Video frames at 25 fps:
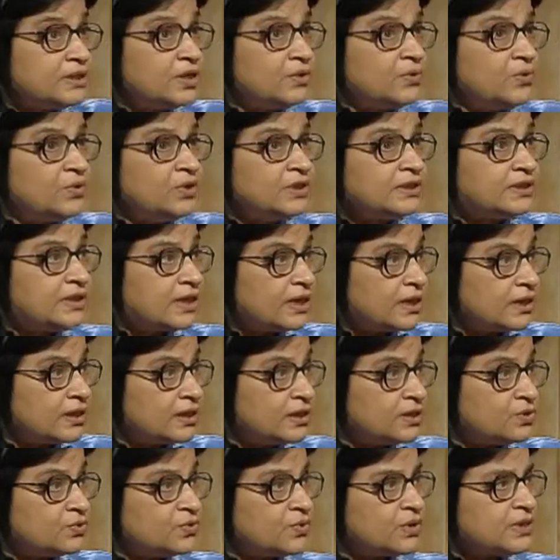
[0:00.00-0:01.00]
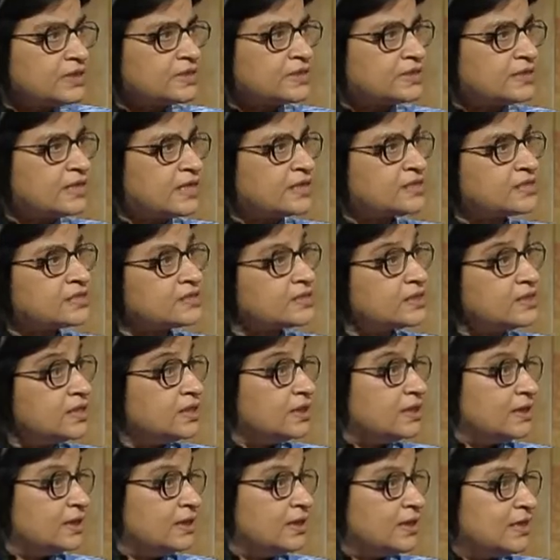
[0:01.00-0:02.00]
the whole thing, you know, his
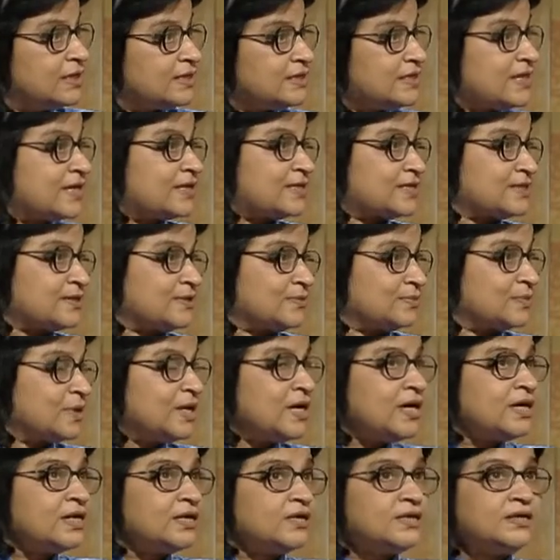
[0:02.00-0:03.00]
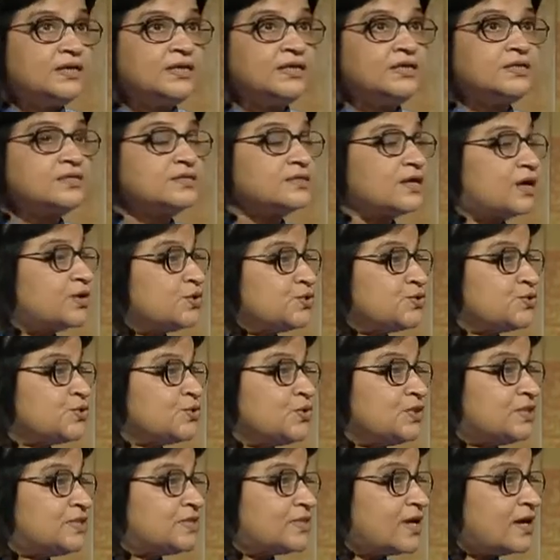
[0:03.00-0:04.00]
destiny takes him. He is
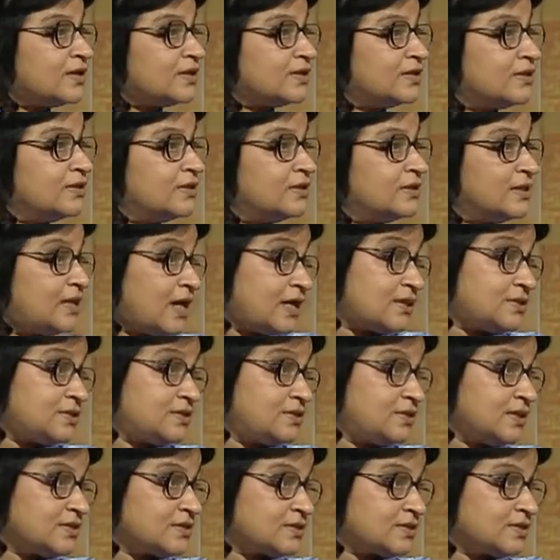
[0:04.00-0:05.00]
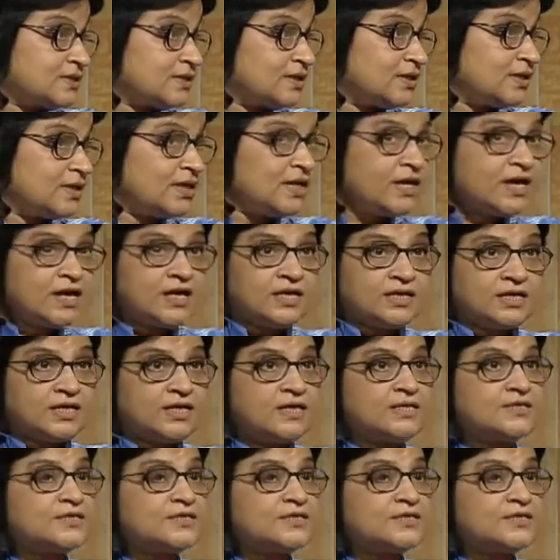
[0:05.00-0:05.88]
Arjun's son, that's destiny. He's